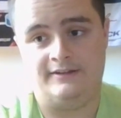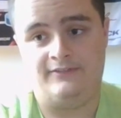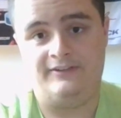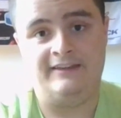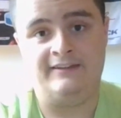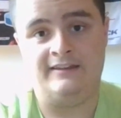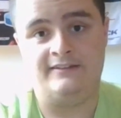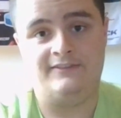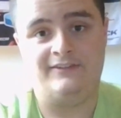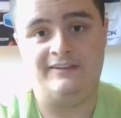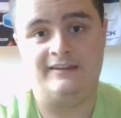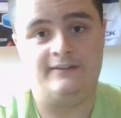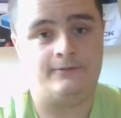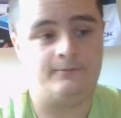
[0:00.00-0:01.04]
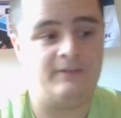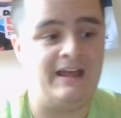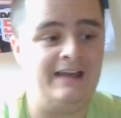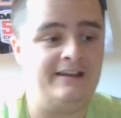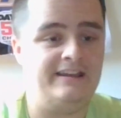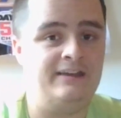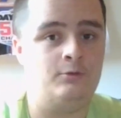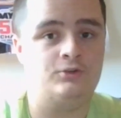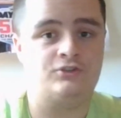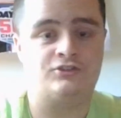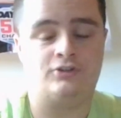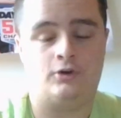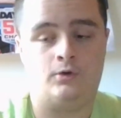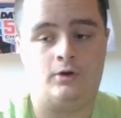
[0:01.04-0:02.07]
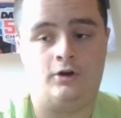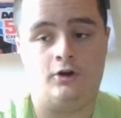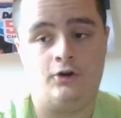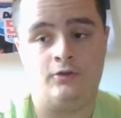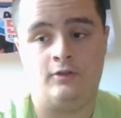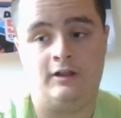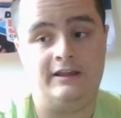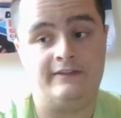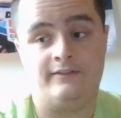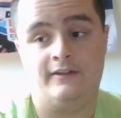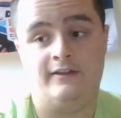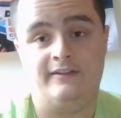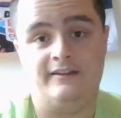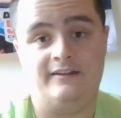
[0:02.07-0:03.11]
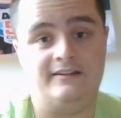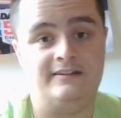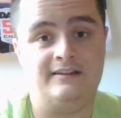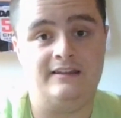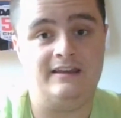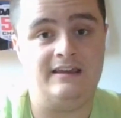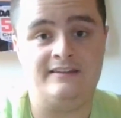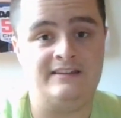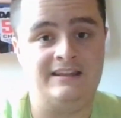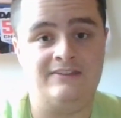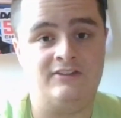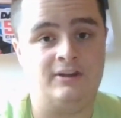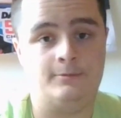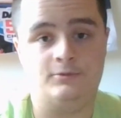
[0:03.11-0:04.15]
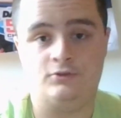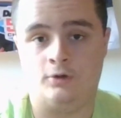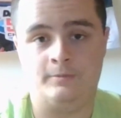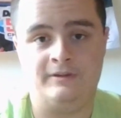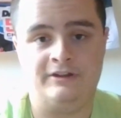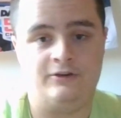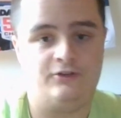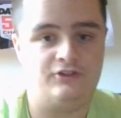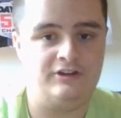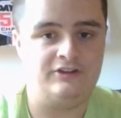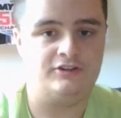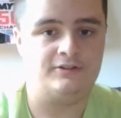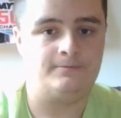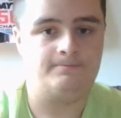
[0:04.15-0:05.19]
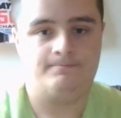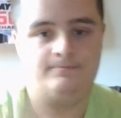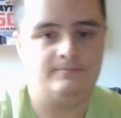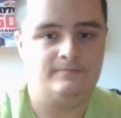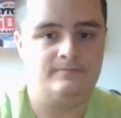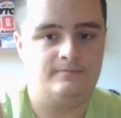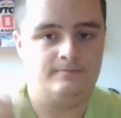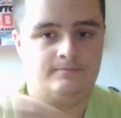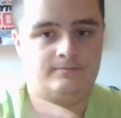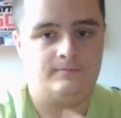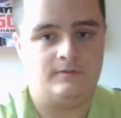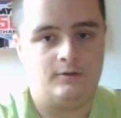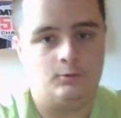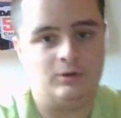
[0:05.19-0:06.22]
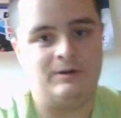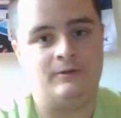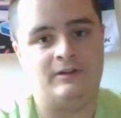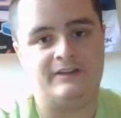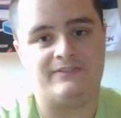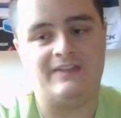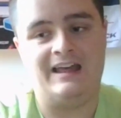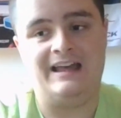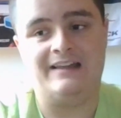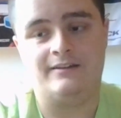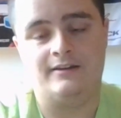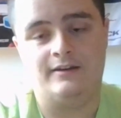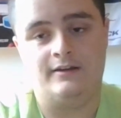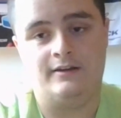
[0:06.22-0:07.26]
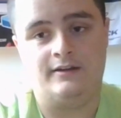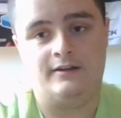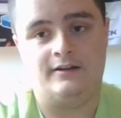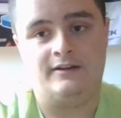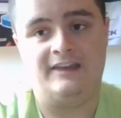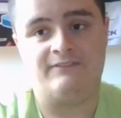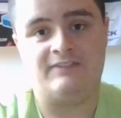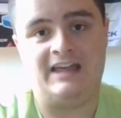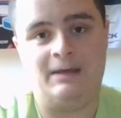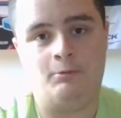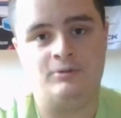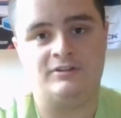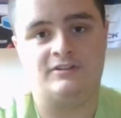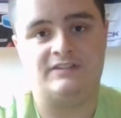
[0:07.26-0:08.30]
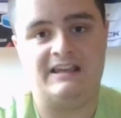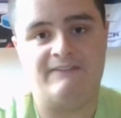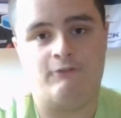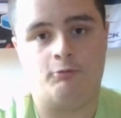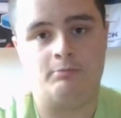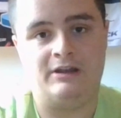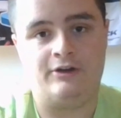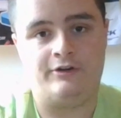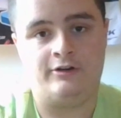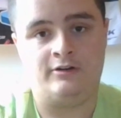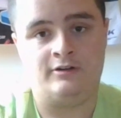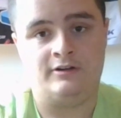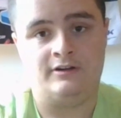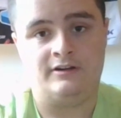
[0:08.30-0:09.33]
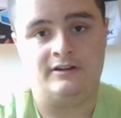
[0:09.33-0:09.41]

If that hit was so hard, like it didn't even absorb the energy, it just went around like that. If that was a safer barrier,